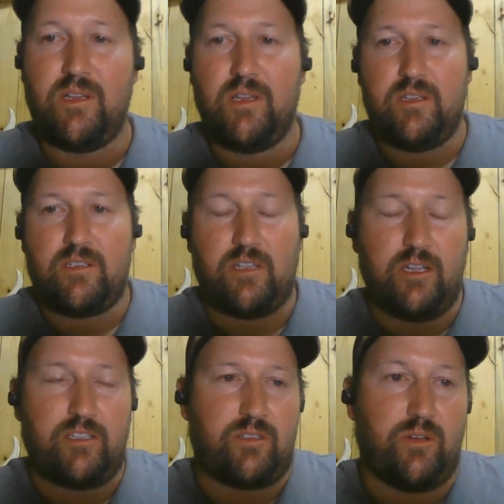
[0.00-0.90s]
So it's
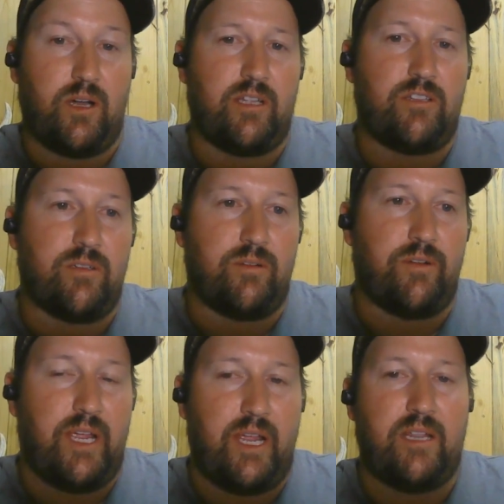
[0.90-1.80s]
starting to
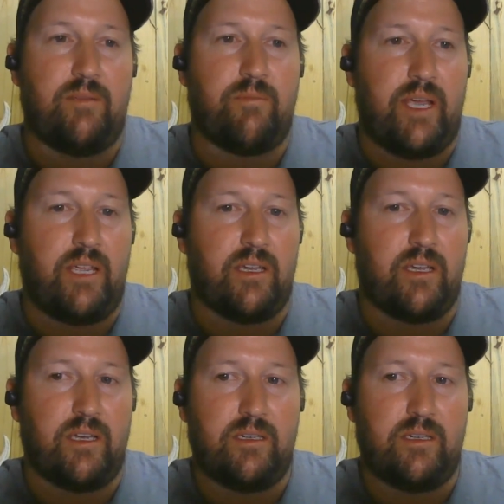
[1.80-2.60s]
really make a